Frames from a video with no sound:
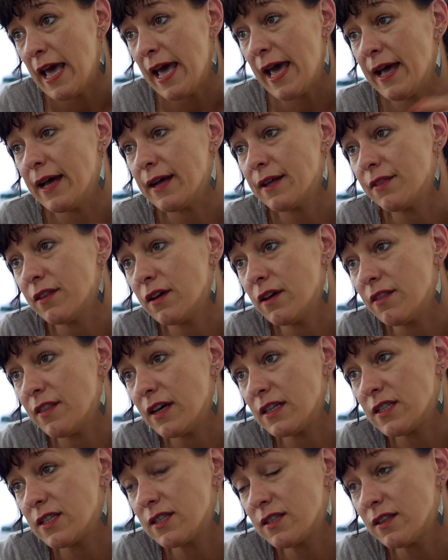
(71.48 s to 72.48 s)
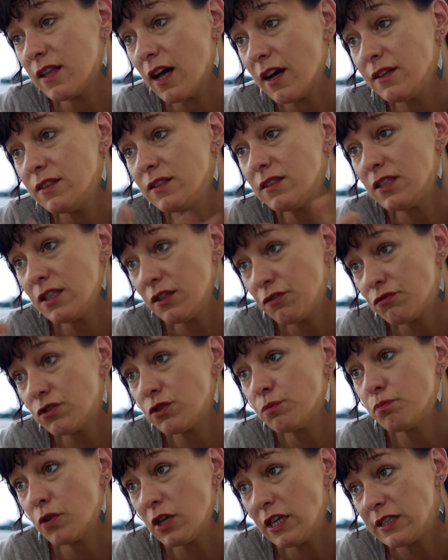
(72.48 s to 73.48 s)
and that's 9
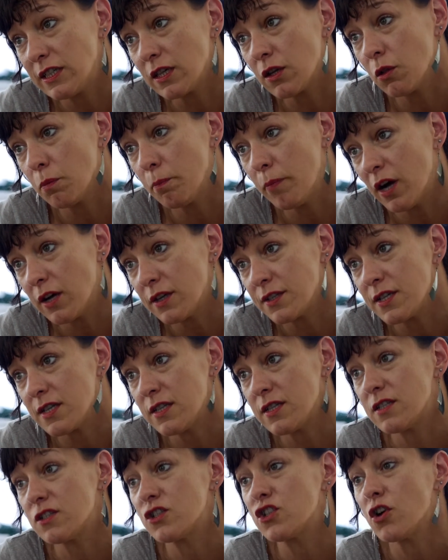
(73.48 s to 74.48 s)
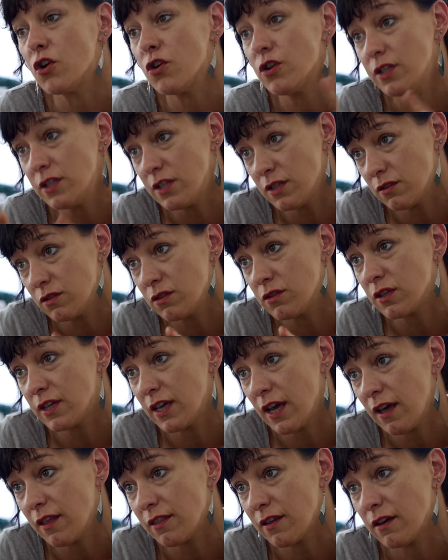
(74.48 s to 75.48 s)
different political parties joining
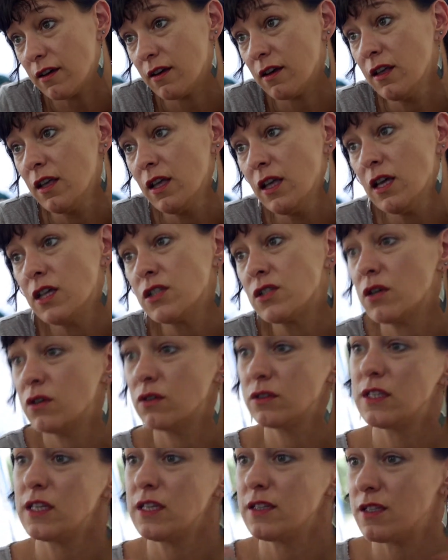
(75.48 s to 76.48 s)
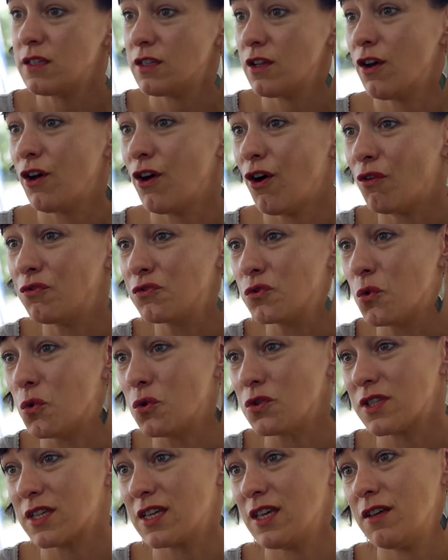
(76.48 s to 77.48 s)
together. So this, of
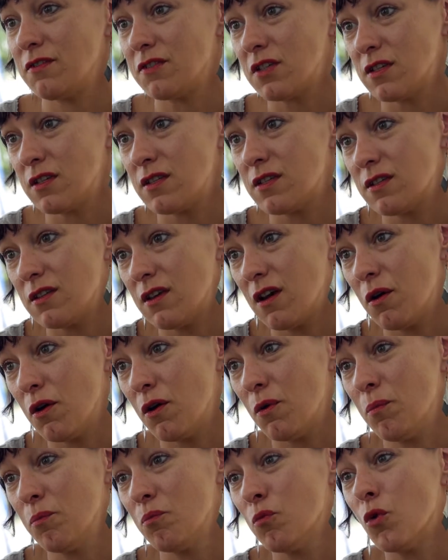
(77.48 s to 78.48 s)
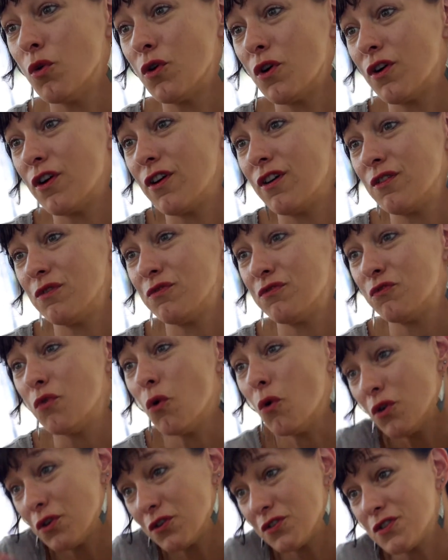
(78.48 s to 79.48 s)
course, gives us more
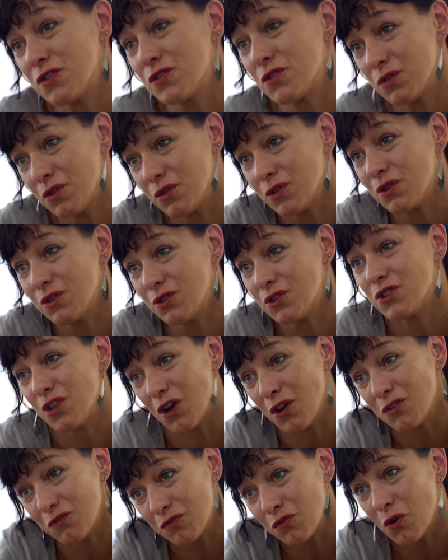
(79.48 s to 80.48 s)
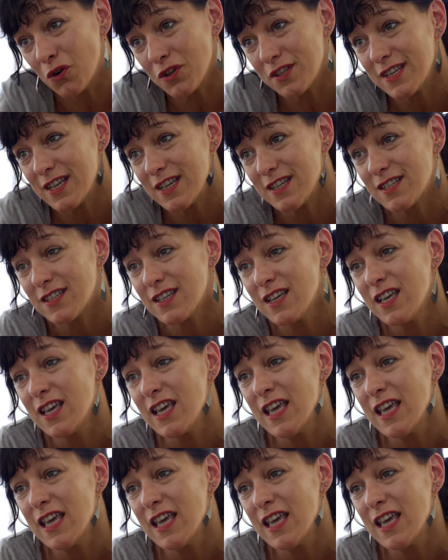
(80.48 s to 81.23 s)
force to join forces.